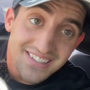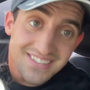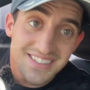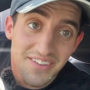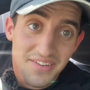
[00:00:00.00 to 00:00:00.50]

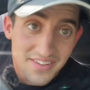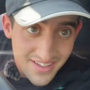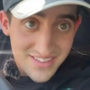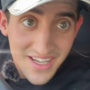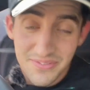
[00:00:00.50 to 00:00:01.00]
definitely
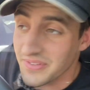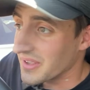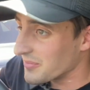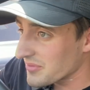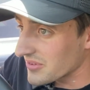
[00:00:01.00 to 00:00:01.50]
a tight
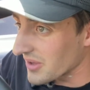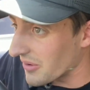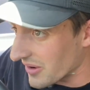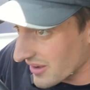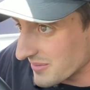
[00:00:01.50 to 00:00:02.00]
fit.
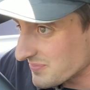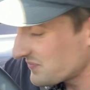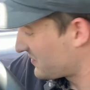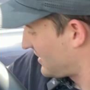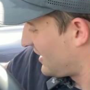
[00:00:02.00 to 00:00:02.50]
So,
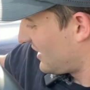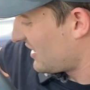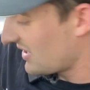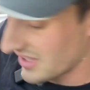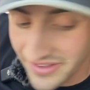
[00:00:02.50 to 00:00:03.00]

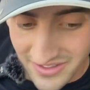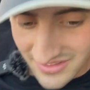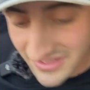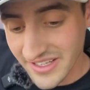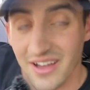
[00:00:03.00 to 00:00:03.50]

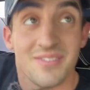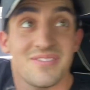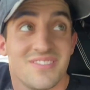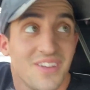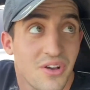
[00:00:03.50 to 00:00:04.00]
yeah,
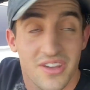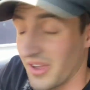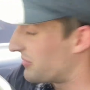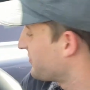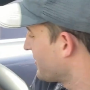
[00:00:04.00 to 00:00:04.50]

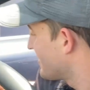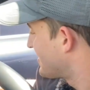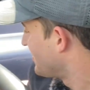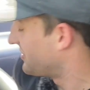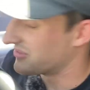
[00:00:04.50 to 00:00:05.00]
okay.
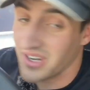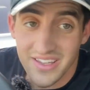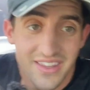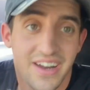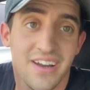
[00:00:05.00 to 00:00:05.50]
So
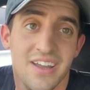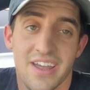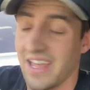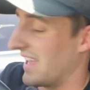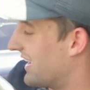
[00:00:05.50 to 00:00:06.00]
right there,
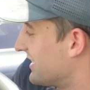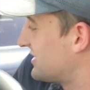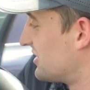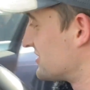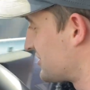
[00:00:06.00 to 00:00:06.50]
and
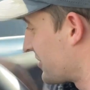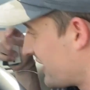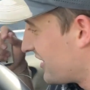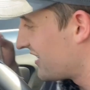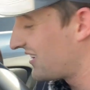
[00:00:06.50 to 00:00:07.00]
close the door,
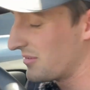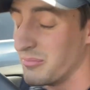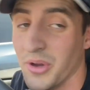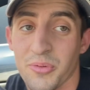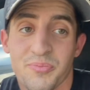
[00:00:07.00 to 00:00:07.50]

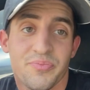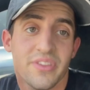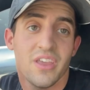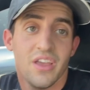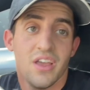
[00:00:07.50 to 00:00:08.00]
boom.
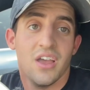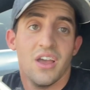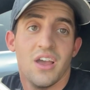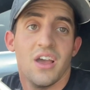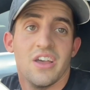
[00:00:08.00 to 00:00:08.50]

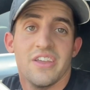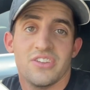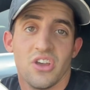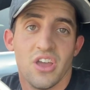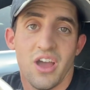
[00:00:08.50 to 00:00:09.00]

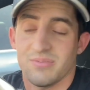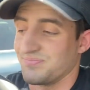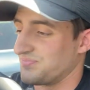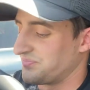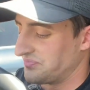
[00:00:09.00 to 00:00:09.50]
So yeah,
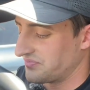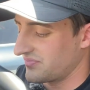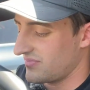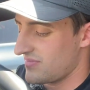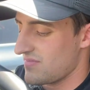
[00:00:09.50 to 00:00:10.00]

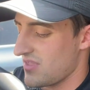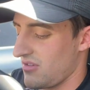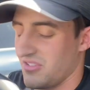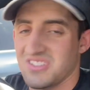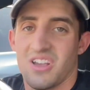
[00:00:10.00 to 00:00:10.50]

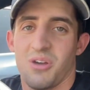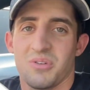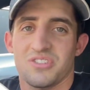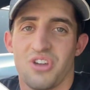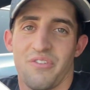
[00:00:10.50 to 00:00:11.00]
this is how I'm
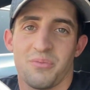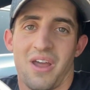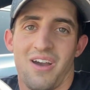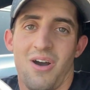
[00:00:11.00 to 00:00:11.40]
gonna drive from now